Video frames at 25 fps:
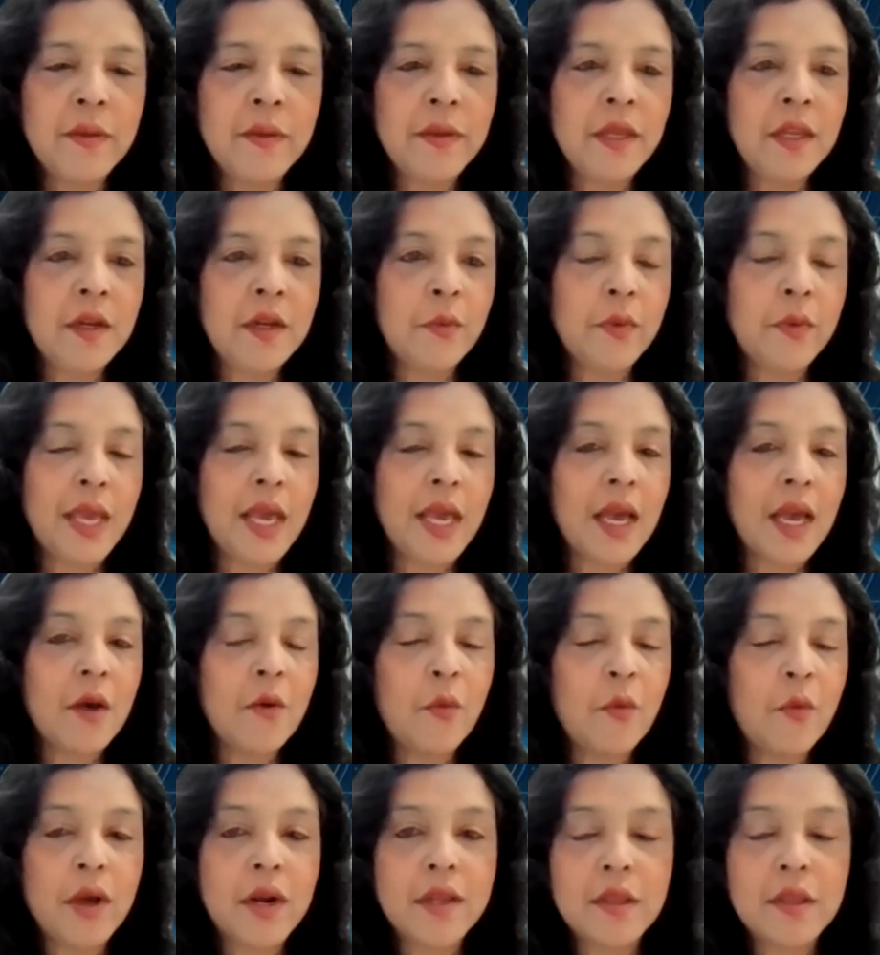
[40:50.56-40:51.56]
we
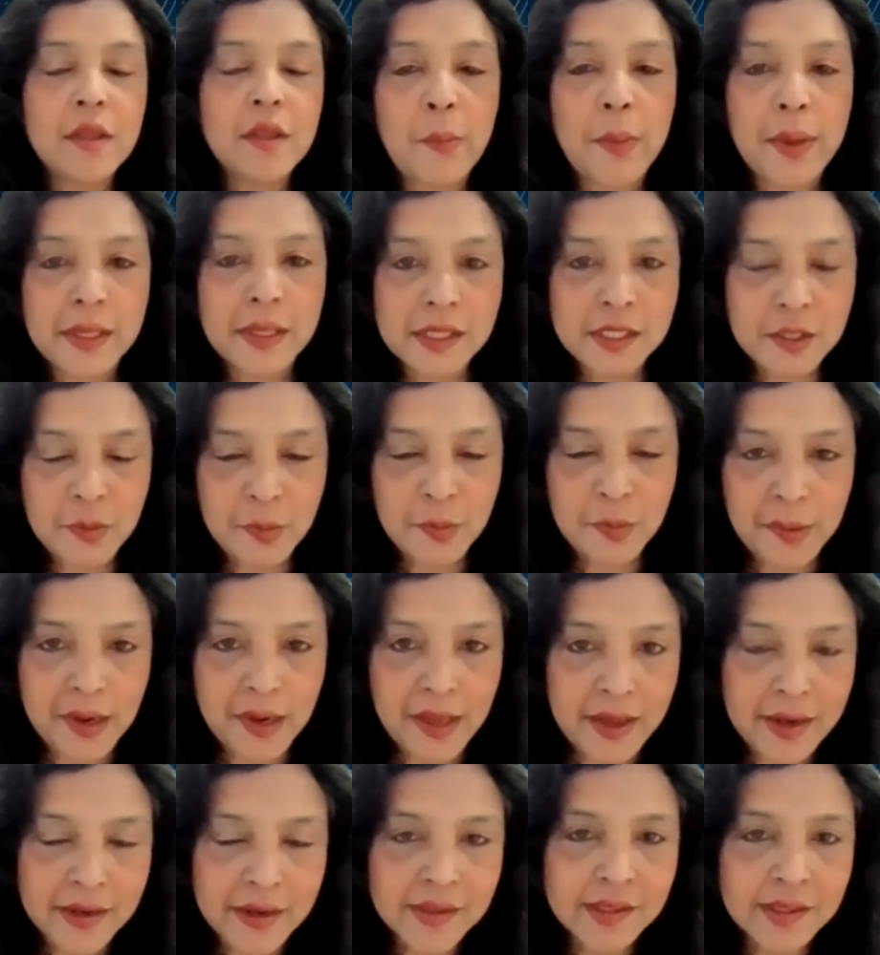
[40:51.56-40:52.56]
have one of the best
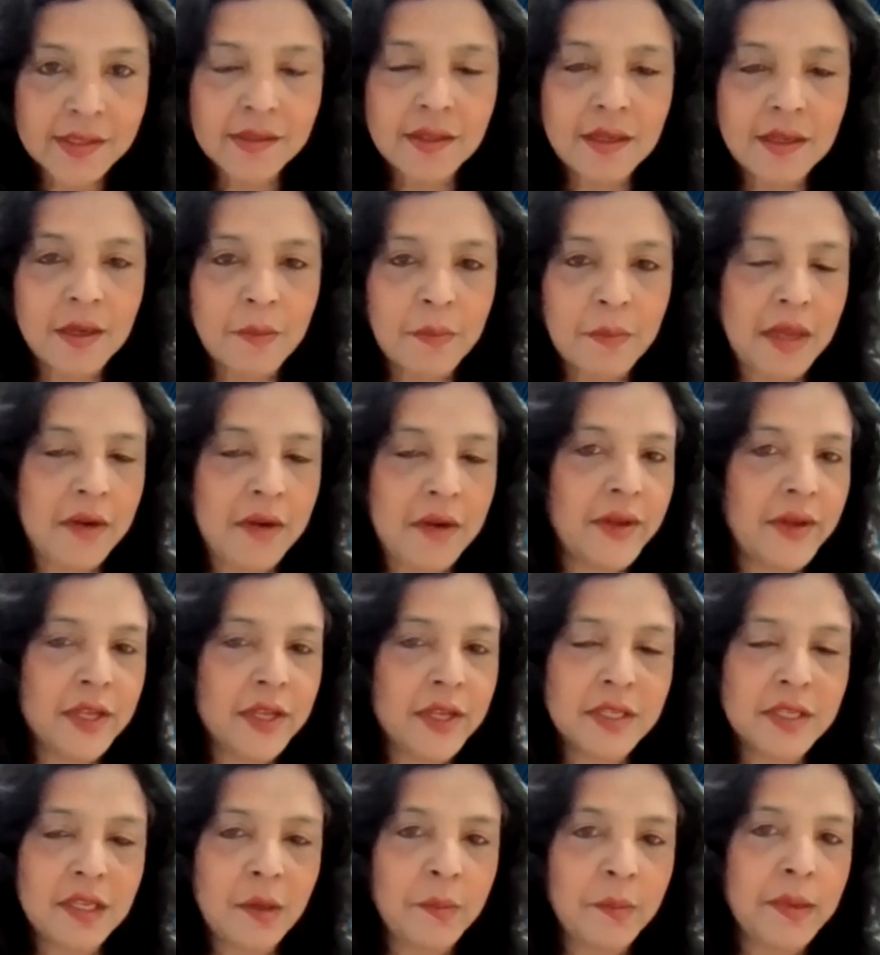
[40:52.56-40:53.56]
plants,
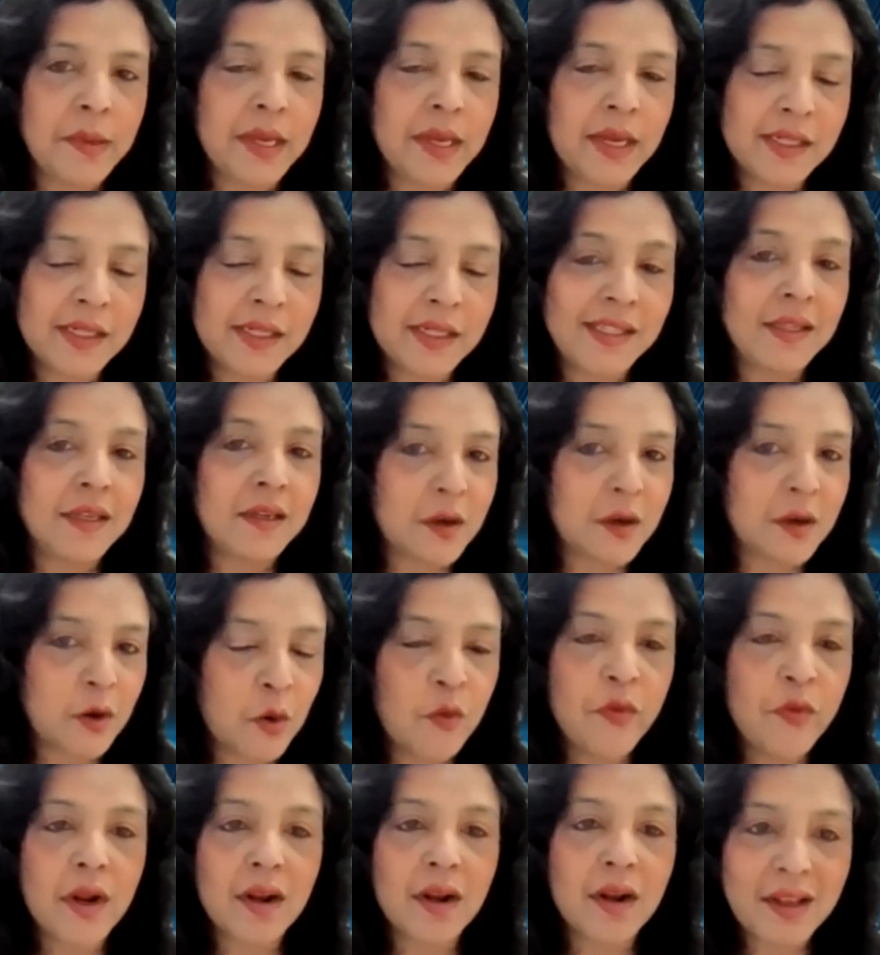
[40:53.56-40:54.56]
manufacturing plants in the
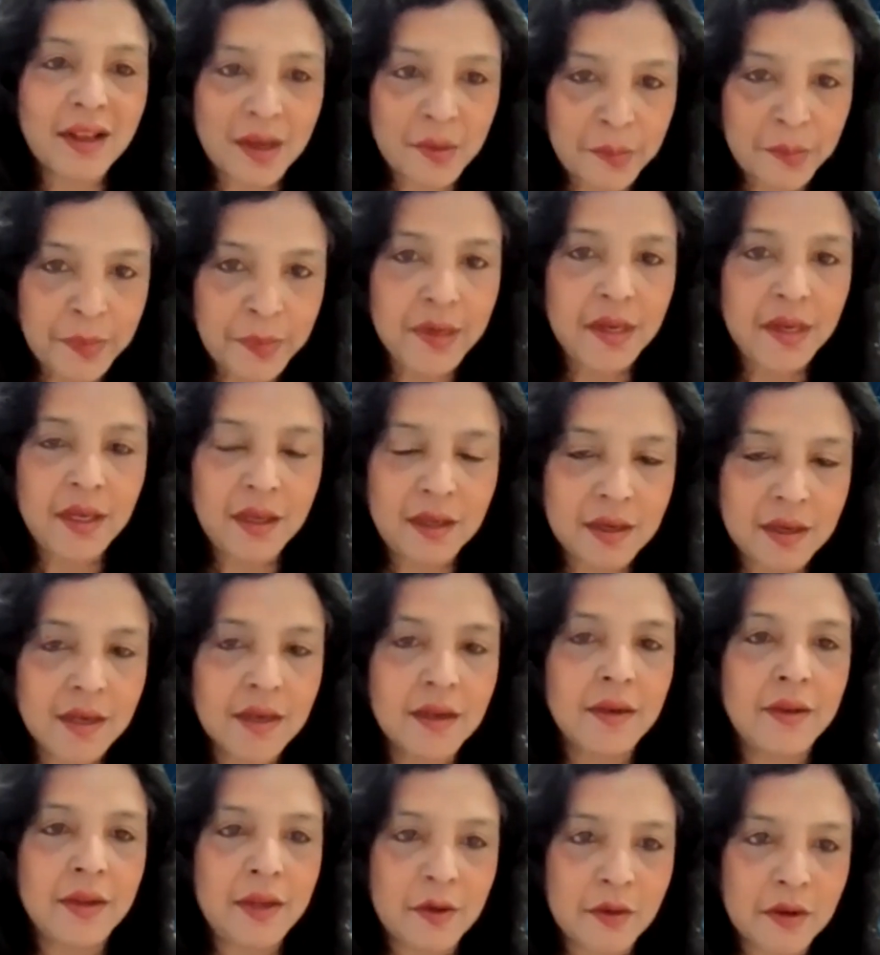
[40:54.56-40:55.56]
overall company,
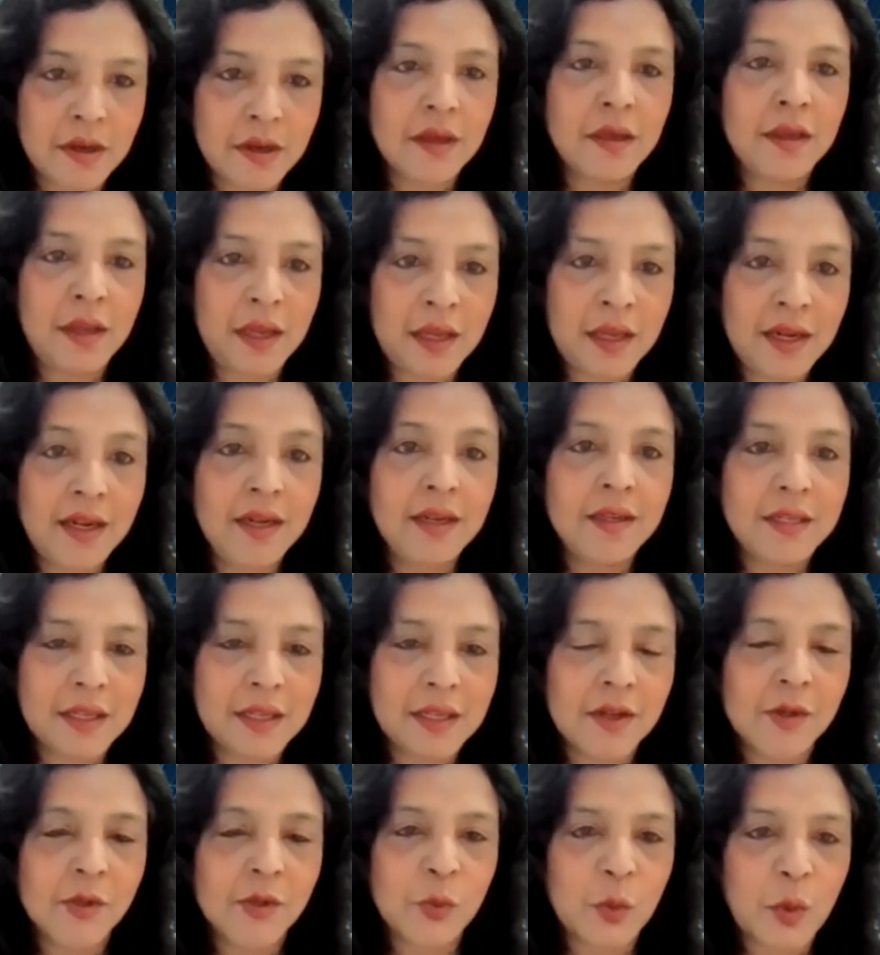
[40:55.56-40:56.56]
in
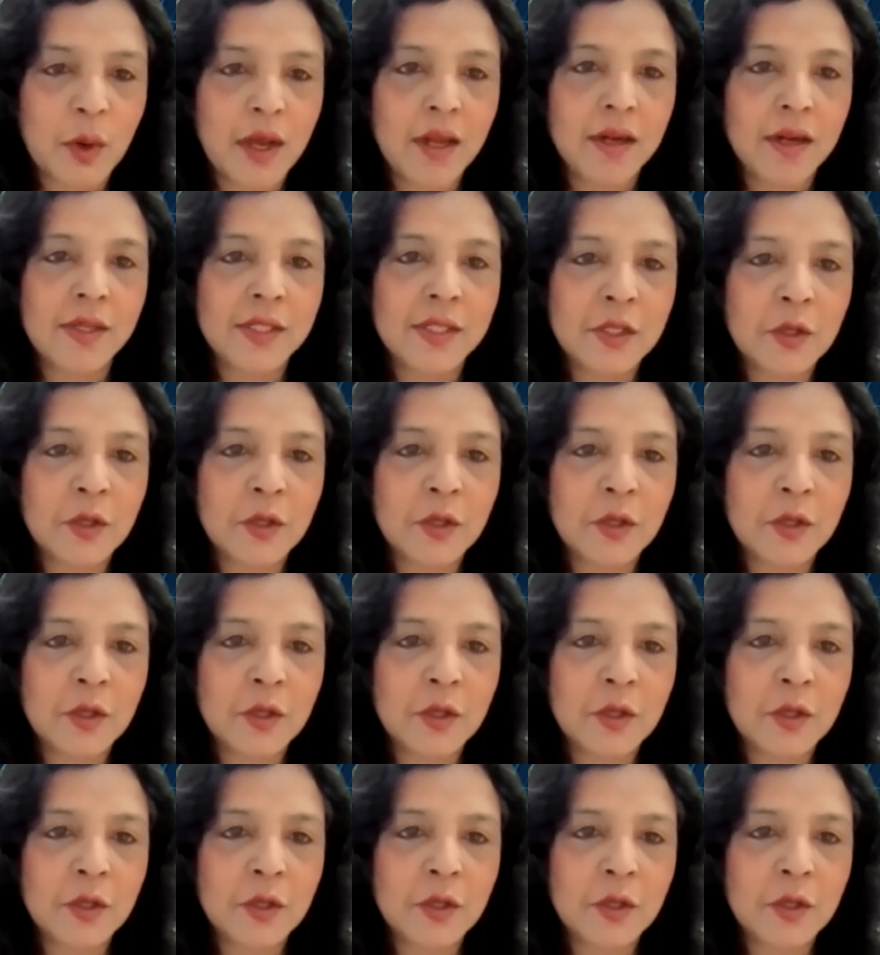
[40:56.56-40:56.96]
India as well.